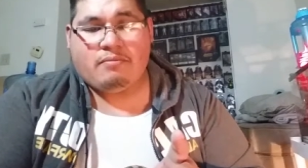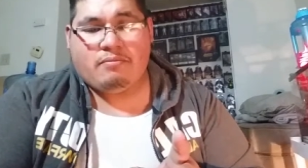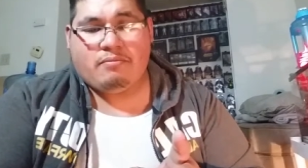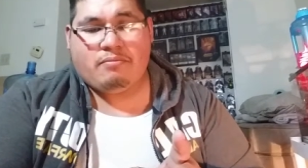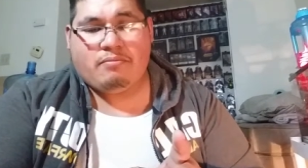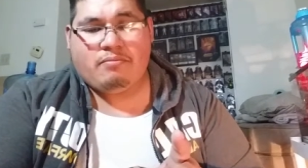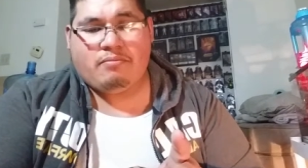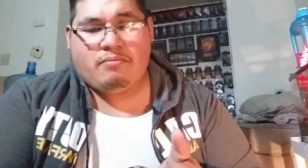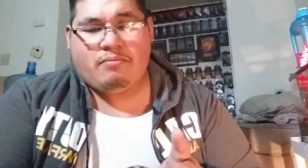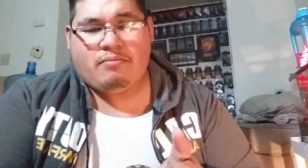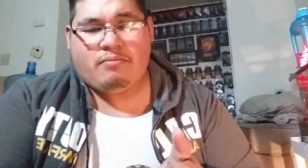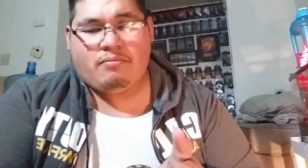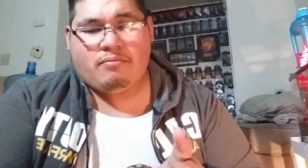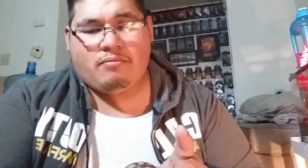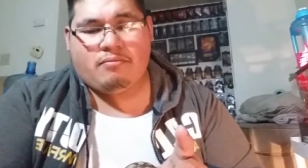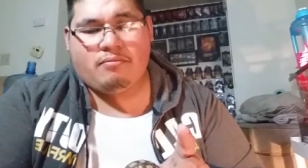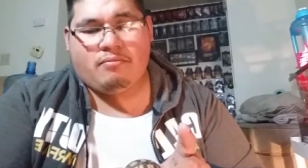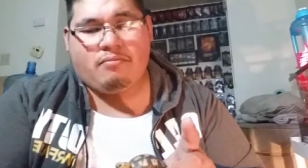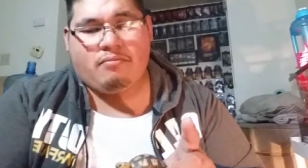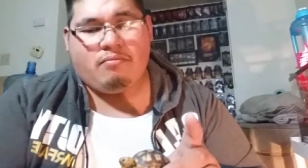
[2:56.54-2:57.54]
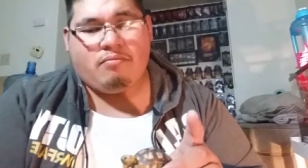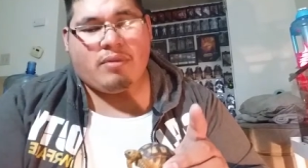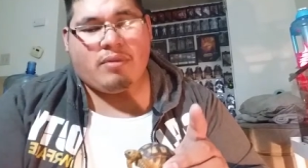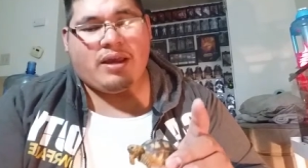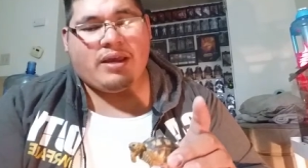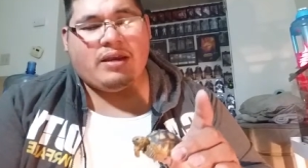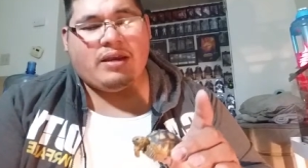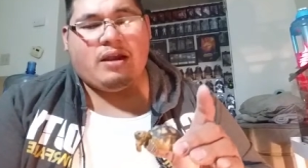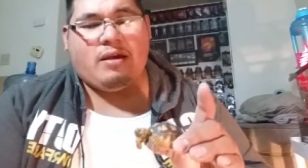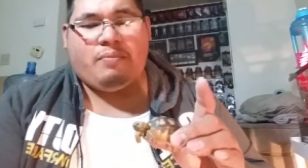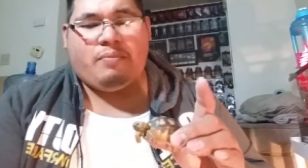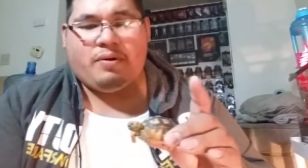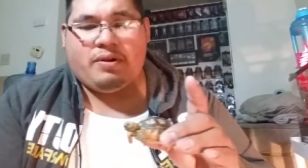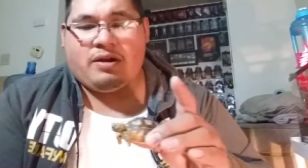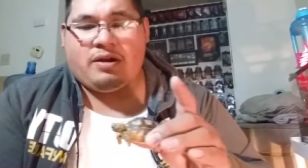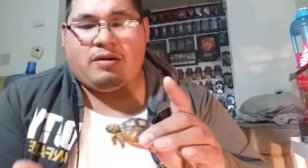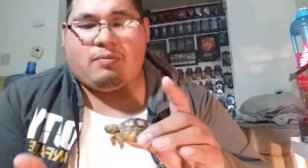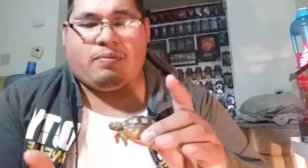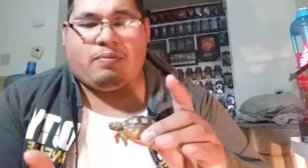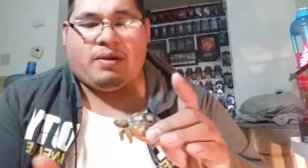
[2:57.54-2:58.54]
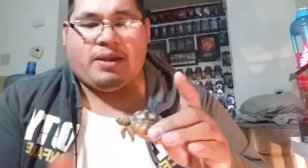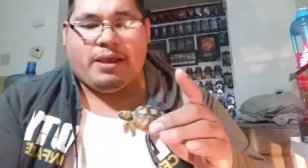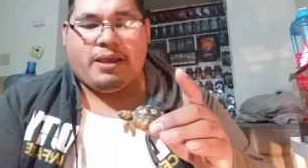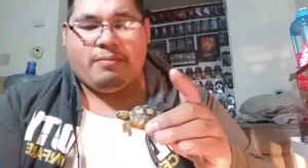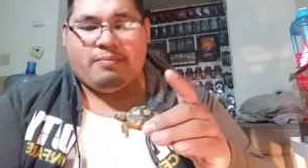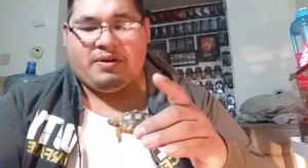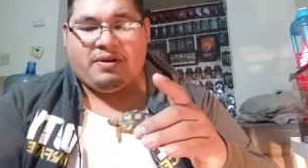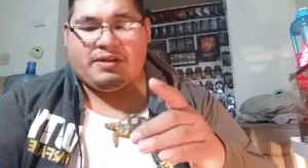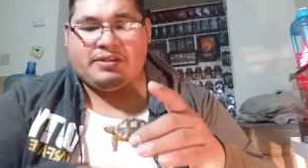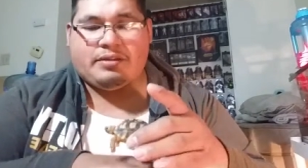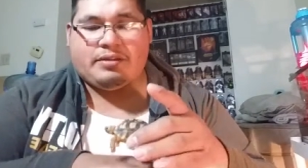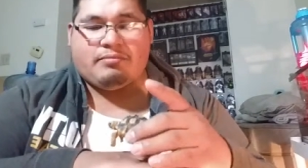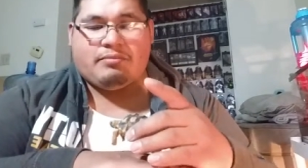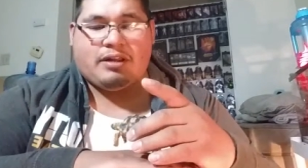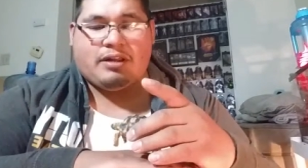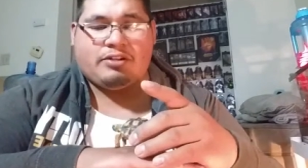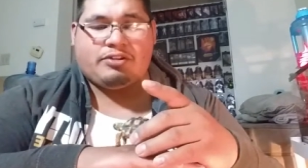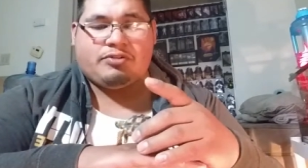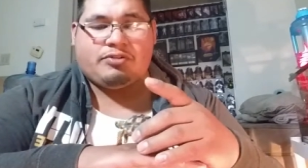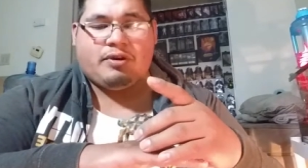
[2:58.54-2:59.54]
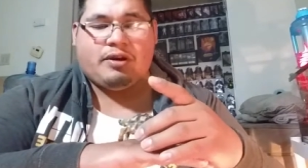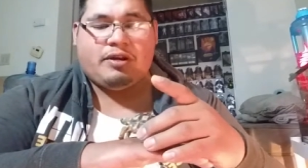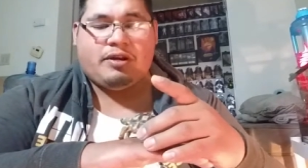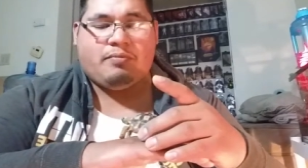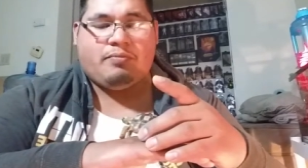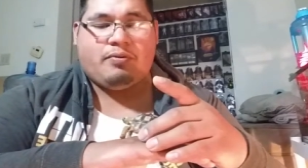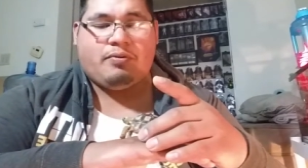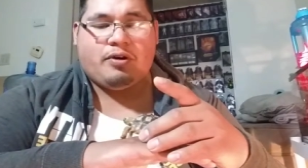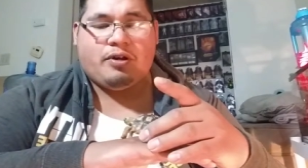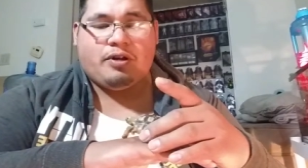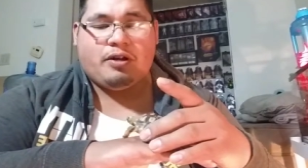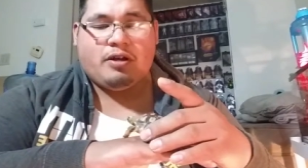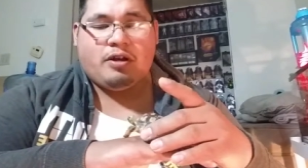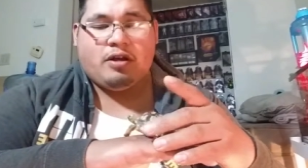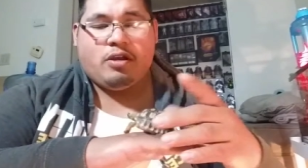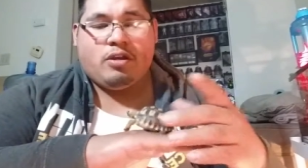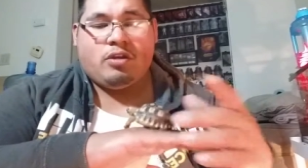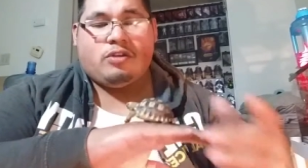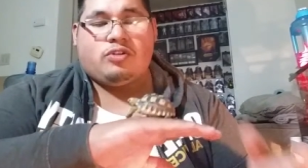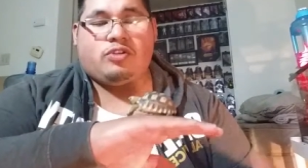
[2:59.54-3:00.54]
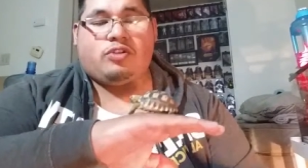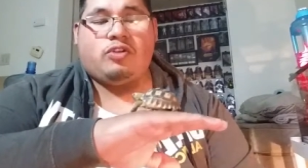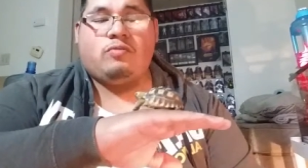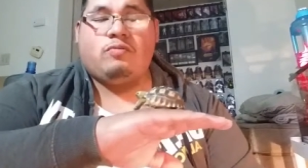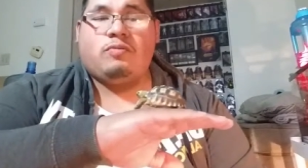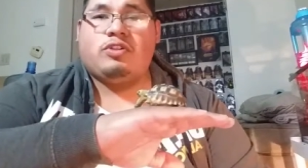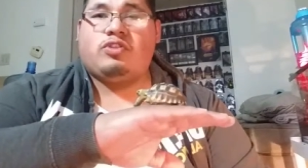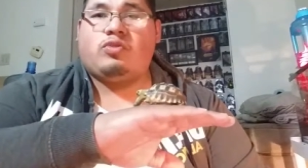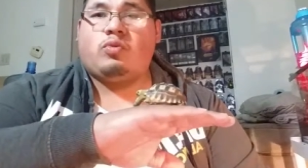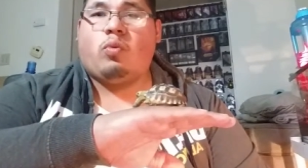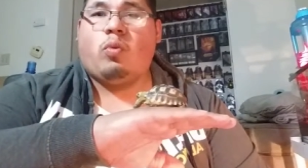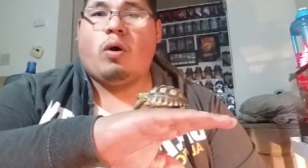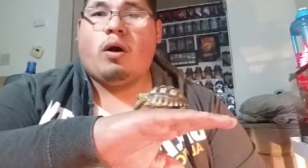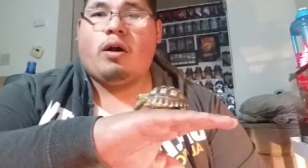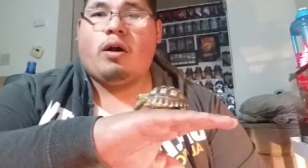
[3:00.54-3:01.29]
Mm, might not put in a plant because I'm not trying to put too much